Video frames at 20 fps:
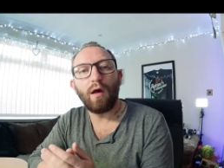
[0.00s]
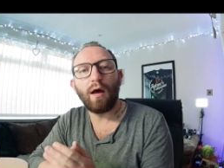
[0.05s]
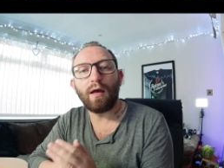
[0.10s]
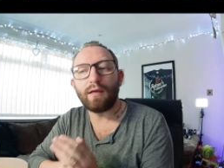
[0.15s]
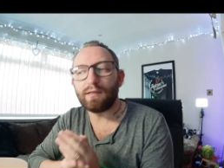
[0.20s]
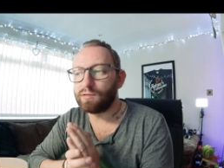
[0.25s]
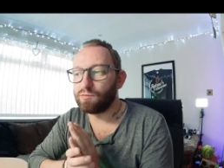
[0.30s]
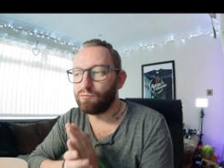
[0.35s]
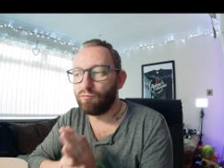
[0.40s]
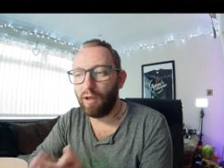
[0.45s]

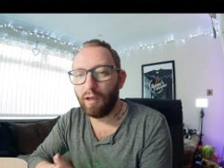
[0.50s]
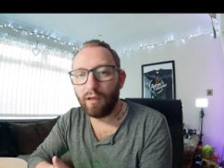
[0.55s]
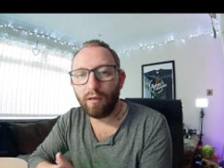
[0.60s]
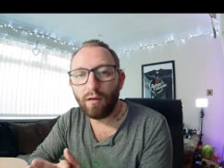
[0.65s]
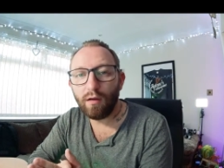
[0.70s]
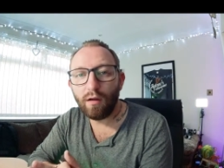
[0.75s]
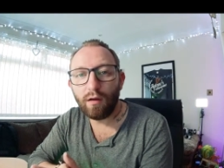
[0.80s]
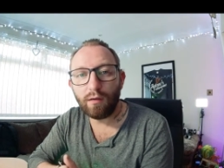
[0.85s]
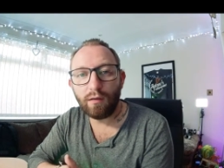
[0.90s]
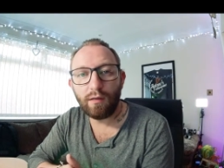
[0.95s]
as
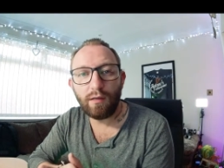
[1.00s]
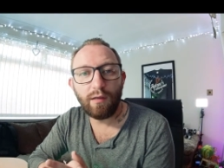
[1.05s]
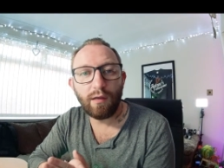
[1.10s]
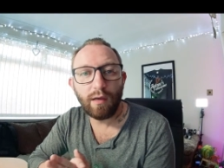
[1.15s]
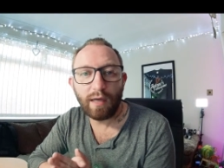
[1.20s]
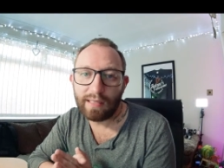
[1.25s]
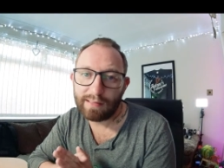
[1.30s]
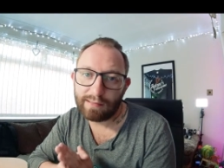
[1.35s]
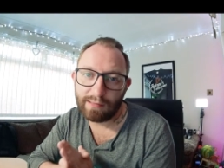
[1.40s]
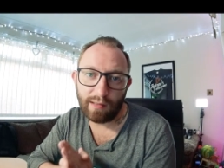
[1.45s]

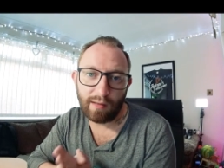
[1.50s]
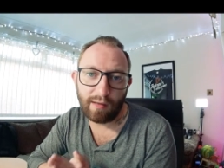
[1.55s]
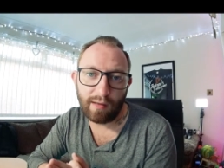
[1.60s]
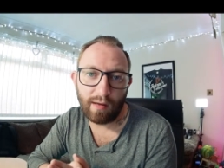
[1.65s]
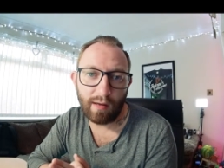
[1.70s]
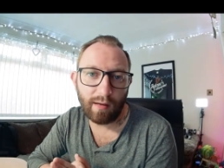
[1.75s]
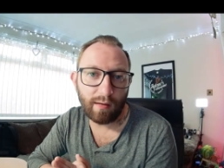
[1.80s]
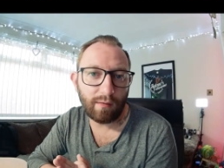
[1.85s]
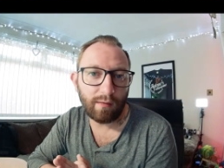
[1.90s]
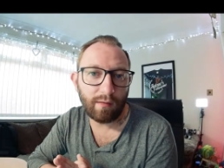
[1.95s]
regularly as I
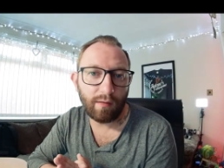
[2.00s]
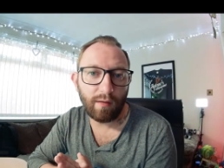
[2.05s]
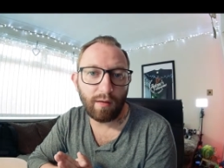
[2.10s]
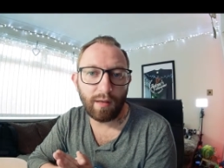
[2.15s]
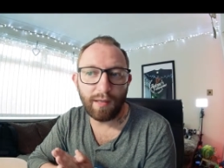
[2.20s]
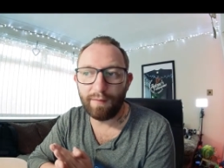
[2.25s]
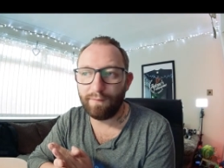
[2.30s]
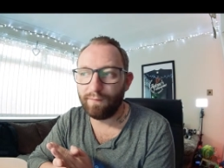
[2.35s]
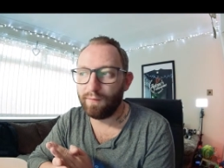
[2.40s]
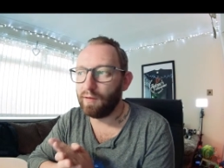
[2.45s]
can.
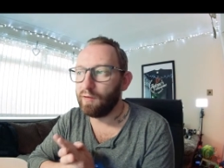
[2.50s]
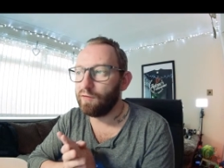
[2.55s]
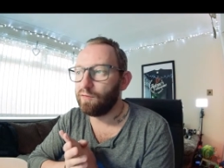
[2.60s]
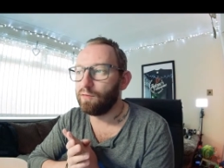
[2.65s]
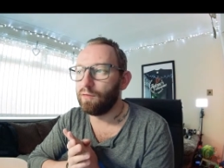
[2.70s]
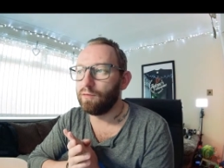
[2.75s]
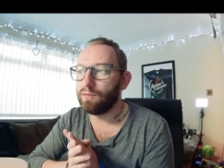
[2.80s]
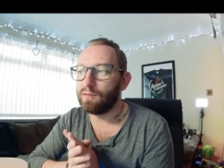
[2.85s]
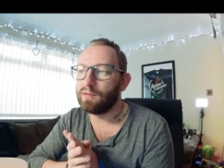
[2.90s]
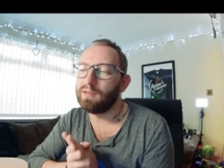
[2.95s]
If it's
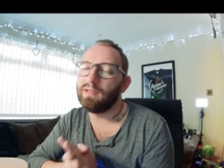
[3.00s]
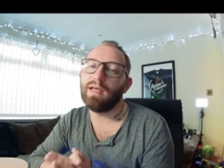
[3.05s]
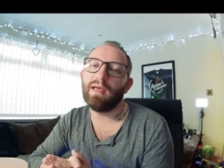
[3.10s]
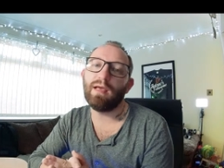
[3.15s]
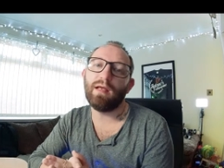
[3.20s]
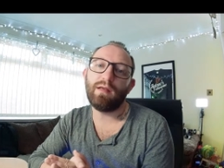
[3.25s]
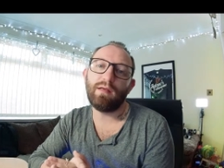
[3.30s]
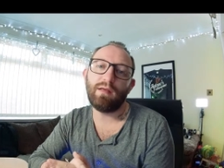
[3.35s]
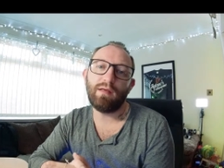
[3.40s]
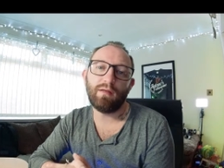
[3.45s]
not
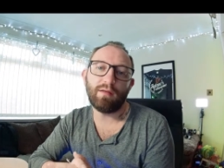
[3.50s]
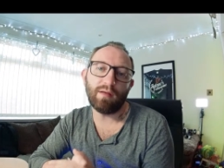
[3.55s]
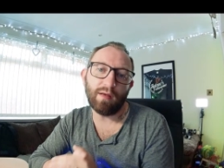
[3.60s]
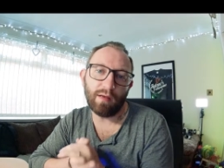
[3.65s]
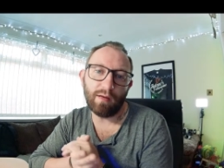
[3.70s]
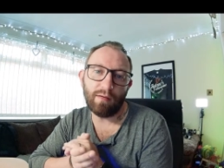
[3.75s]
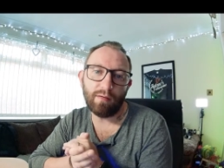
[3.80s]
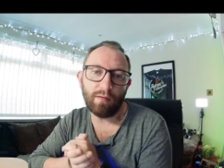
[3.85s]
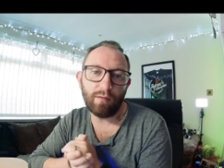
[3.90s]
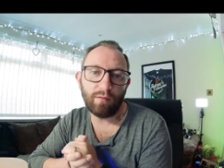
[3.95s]
daily
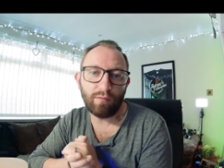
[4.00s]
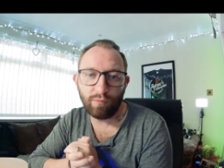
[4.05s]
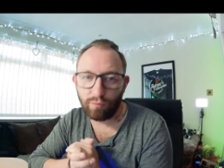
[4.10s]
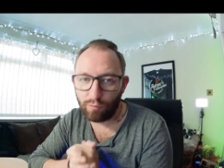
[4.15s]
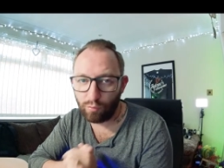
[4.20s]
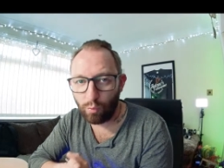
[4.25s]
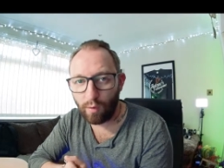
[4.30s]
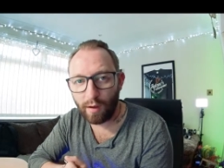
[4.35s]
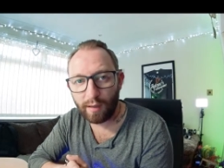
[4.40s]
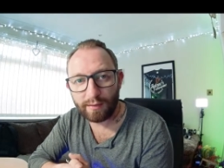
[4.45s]
then
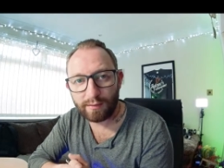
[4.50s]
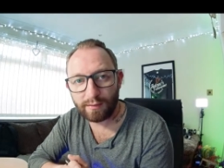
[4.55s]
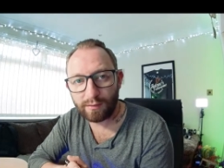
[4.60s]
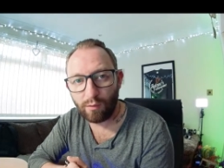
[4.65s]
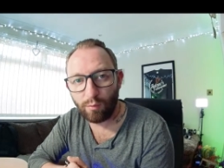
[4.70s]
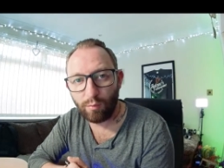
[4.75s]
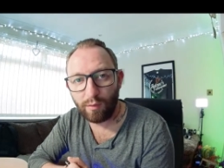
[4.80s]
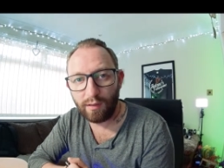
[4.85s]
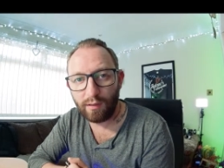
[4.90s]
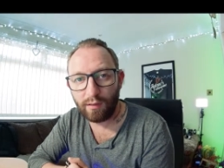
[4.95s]
twice
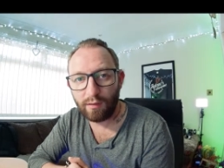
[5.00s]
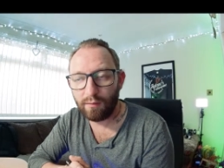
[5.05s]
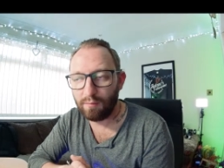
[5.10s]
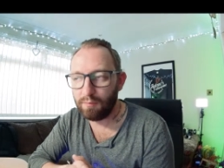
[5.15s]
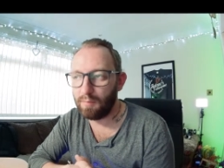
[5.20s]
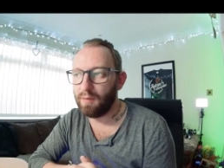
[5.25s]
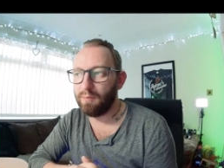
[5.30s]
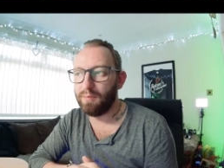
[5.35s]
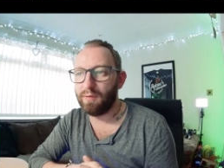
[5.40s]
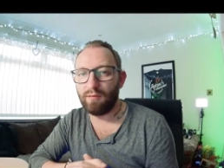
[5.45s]
a week,
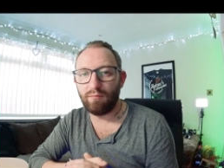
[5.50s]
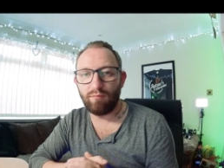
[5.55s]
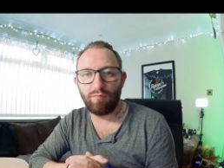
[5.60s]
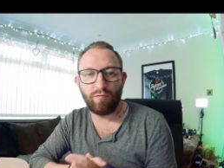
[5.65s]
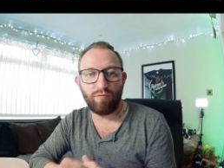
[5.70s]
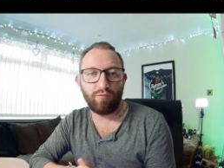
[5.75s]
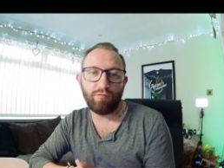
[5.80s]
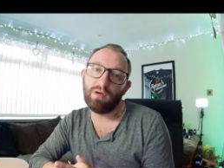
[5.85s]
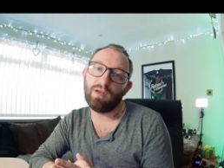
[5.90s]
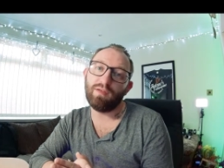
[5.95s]
maybe
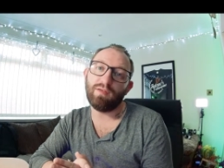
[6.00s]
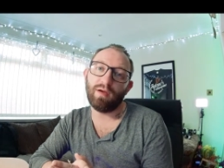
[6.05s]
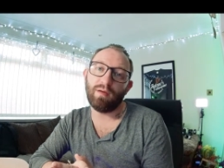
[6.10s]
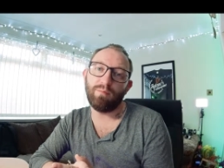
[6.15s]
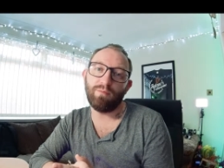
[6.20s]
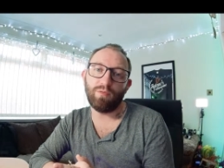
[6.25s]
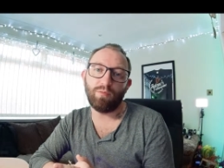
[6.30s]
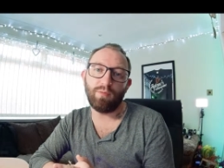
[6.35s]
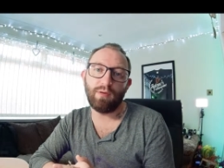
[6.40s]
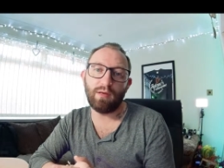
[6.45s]
three
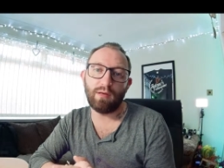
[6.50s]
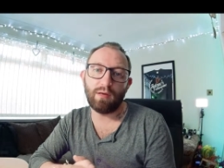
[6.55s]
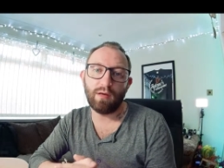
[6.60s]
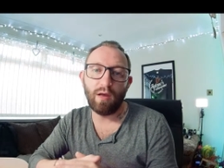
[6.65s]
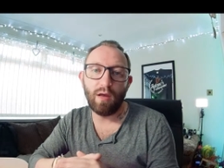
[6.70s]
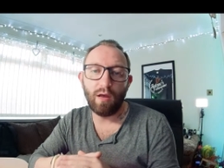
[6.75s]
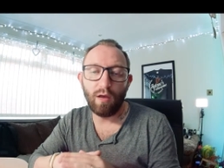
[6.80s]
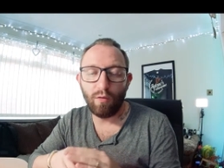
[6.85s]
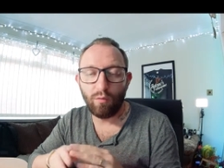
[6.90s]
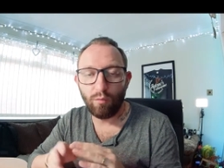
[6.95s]
times a week.
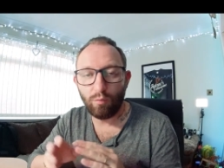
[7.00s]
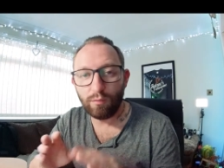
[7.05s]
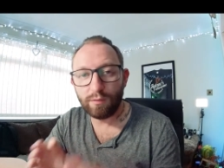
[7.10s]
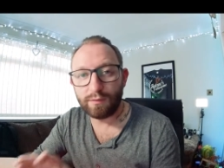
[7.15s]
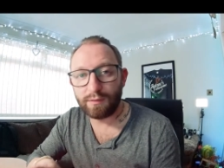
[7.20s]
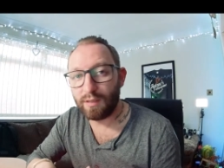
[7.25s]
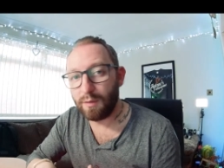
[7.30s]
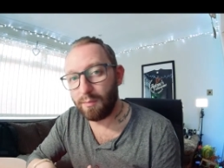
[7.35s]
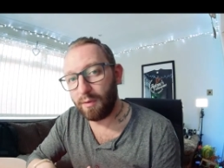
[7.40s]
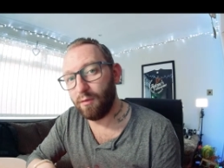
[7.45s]
We'll
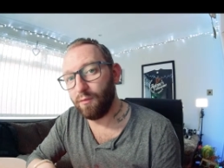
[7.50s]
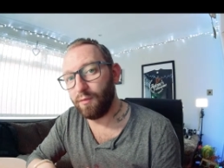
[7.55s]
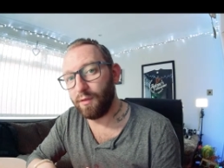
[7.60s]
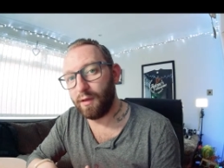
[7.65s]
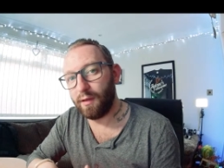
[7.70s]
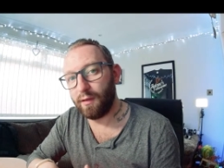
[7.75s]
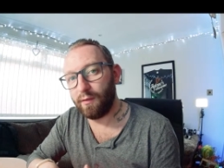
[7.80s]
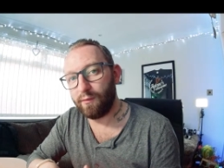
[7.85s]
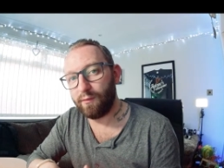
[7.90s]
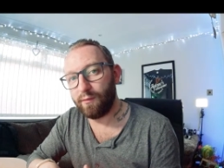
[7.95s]
see about
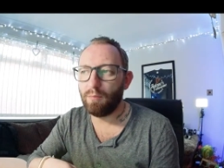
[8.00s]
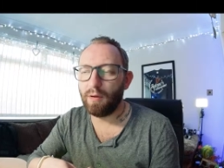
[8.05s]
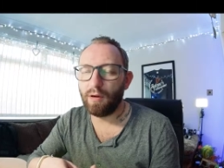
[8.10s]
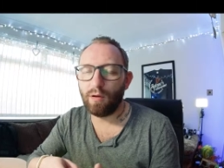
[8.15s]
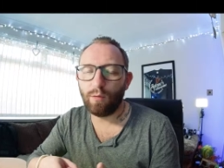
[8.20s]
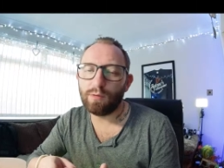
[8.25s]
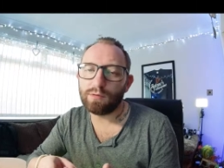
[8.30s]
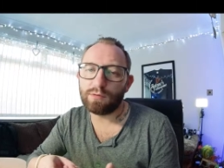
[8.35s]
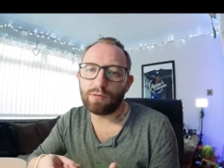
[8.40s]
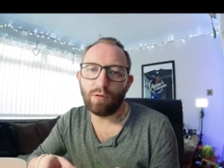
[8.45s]
that. But
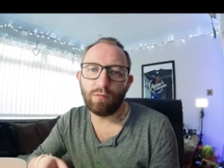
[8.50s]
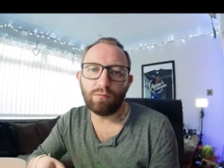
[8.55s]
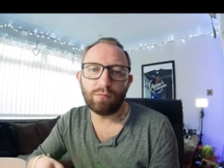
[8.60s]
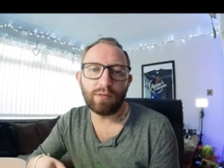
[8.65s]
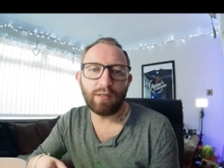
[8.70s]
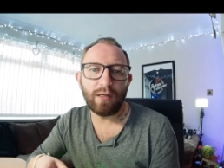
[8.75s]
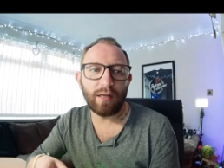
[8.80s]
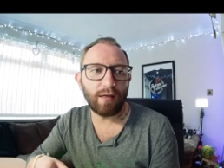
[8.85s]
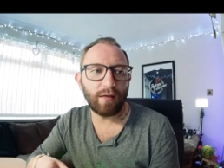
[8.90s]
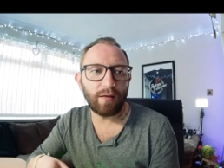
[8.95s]
it was
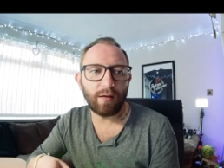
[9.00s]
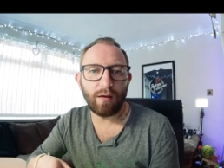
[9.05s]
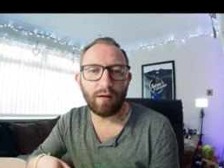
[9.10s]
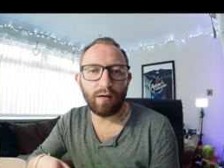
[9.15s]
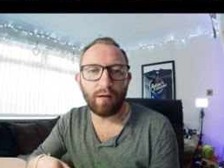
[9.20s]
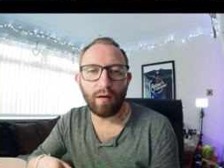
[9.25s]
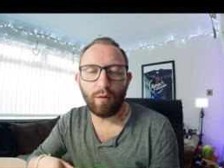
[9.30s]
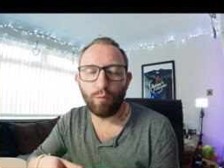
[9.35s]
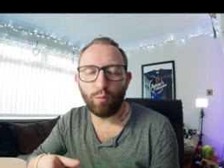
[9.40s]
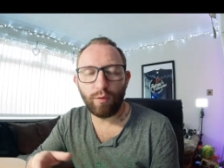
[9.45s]
only like
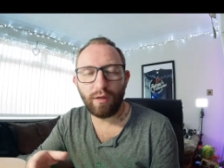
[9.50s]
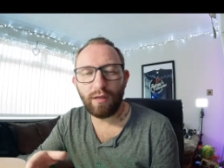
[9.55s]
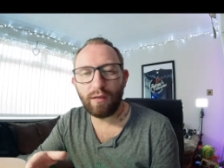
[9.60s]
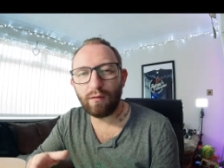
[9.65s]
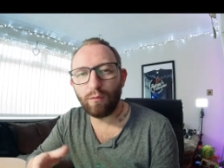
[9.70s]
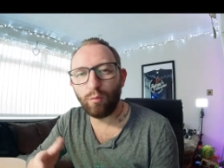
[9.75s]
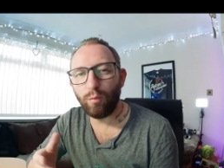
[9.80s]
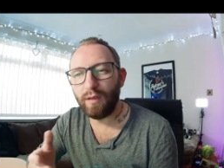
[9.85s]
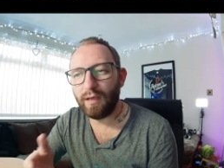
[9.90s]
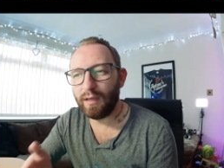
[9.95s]
a, a
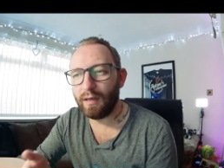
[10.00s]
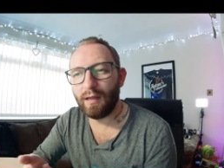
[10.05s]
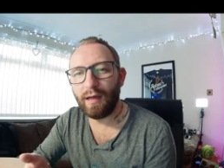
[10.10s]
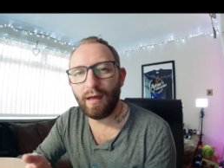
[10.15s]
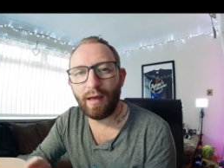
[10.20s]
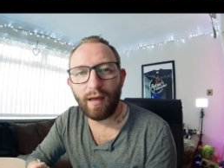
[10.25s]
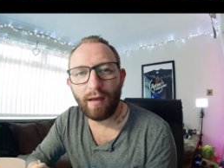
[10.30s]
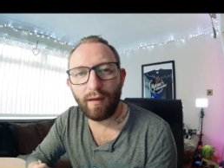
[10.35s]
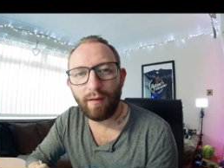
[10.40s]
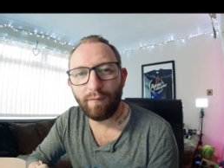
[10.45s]
week, week and a
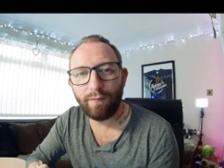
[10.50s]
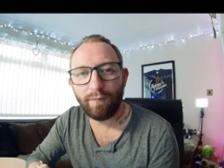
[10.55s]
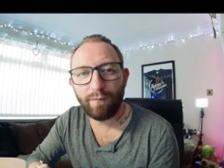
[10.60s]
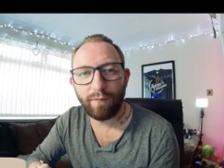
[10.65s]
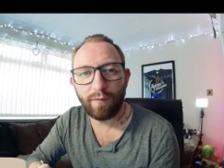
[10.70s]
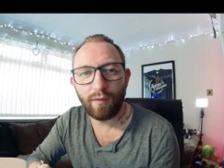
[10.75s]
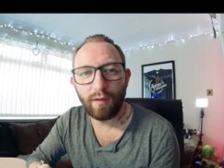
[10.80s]
half